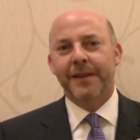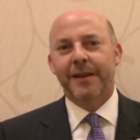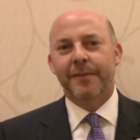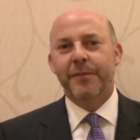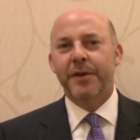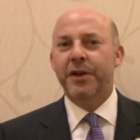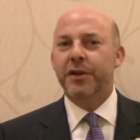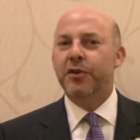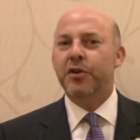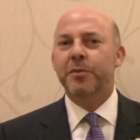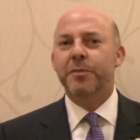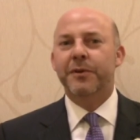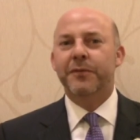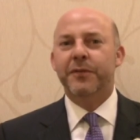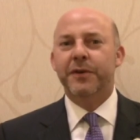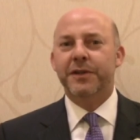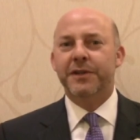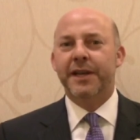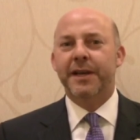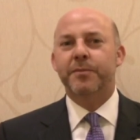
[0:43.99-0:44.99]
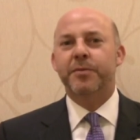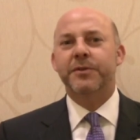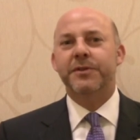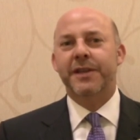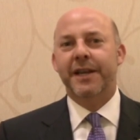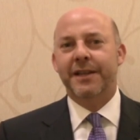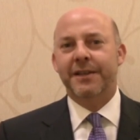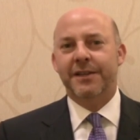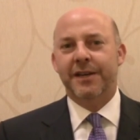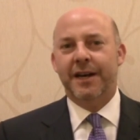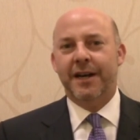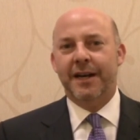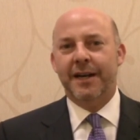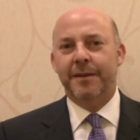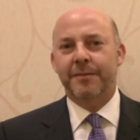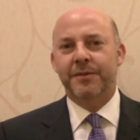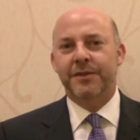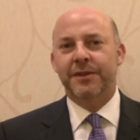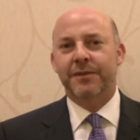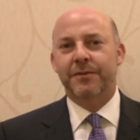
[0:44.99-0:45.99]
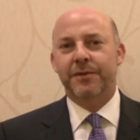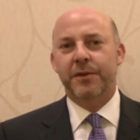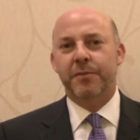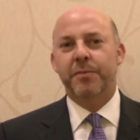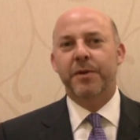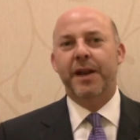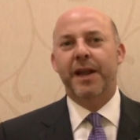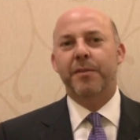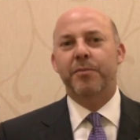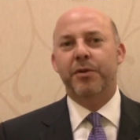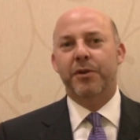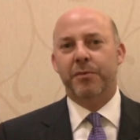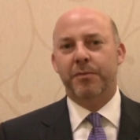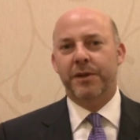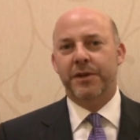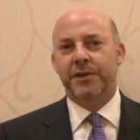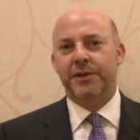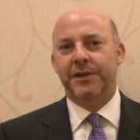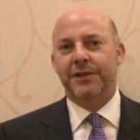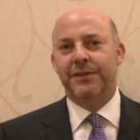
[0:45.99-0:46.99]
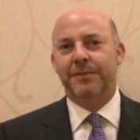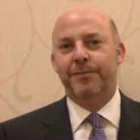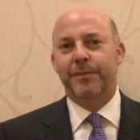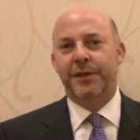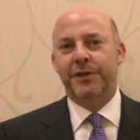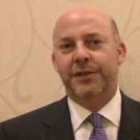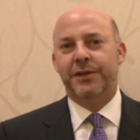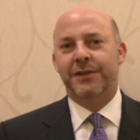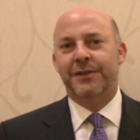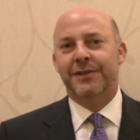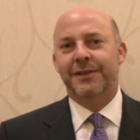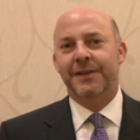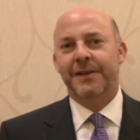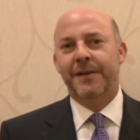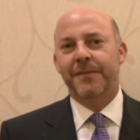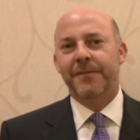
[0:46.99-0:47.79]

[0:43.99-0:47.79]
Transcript: I've been to Cuba, for example, 10 times with B'nai B'rith missions.